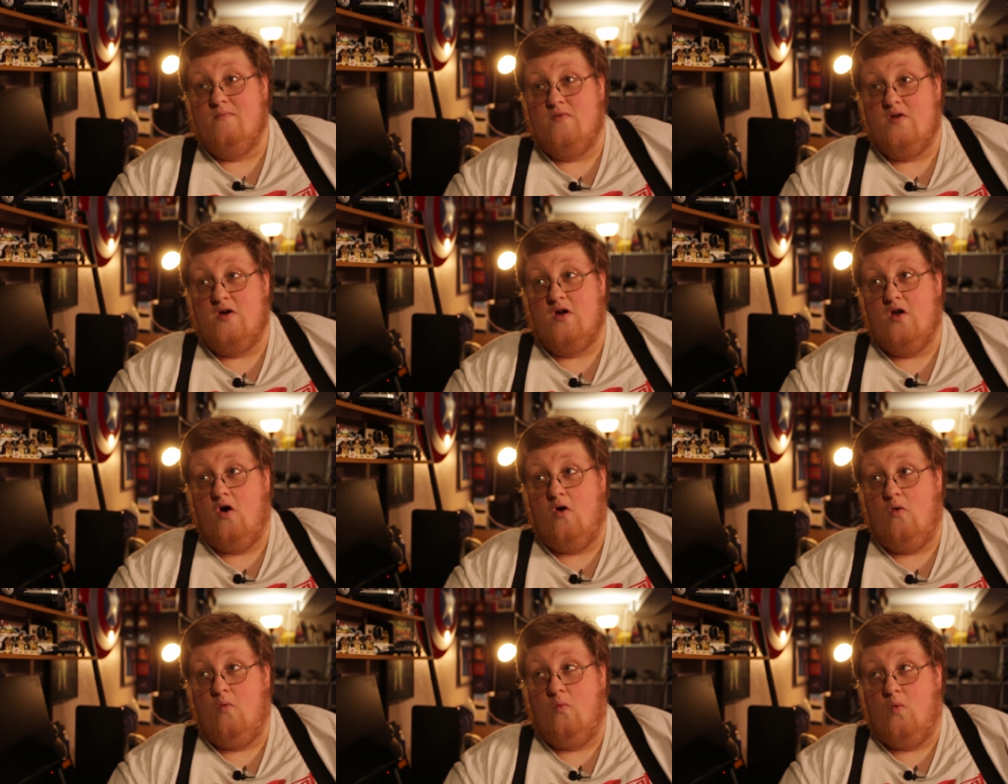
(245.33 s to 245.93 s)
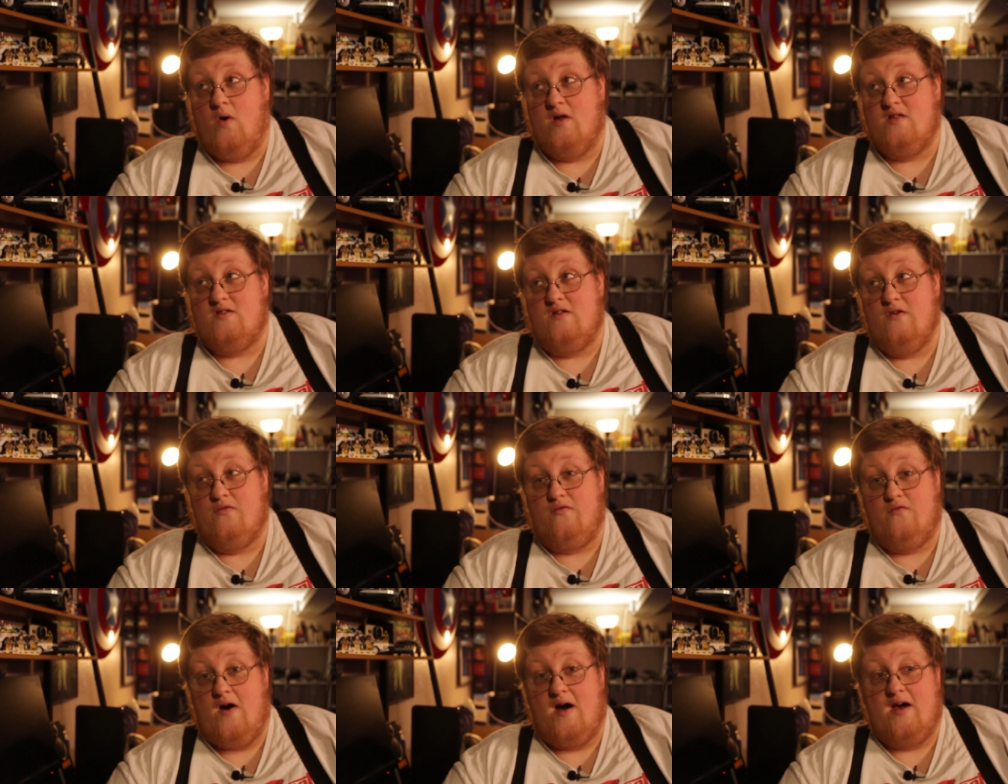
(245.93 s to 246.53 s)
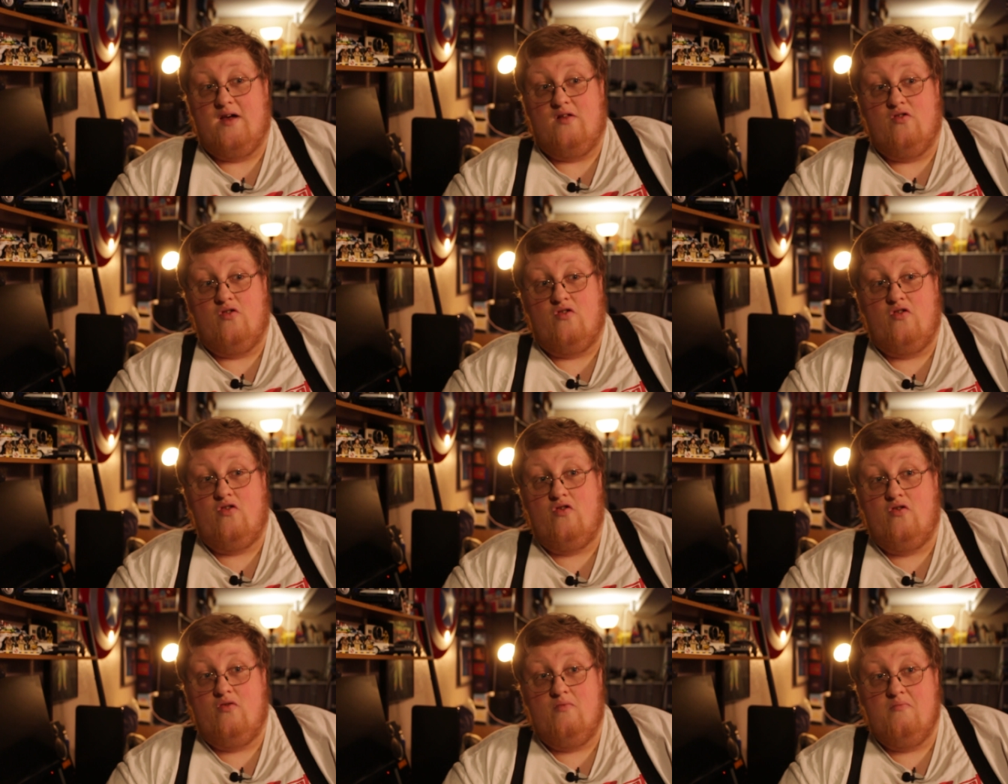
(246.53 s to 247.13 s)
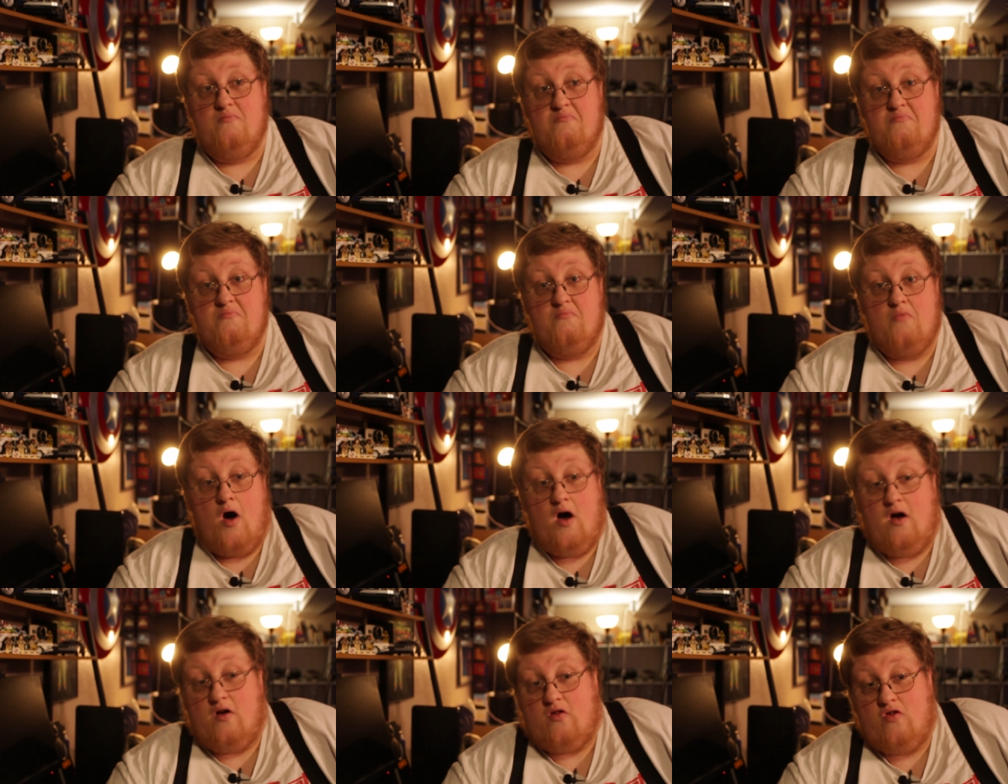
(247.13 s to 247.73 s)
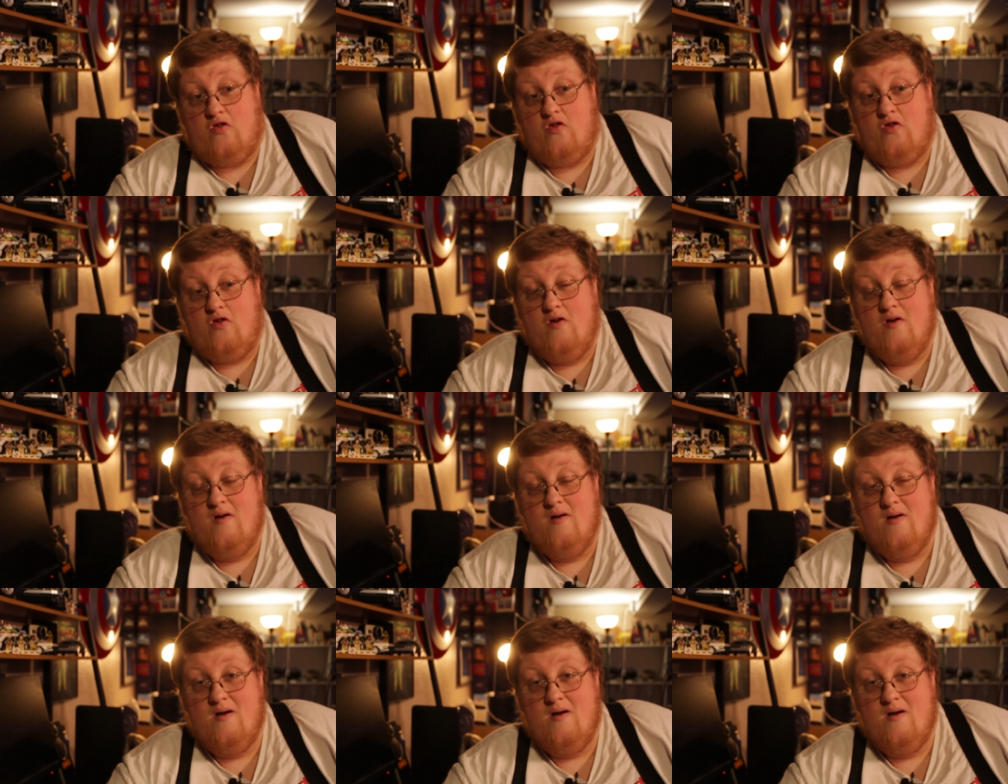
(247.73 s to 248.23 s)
what defines us,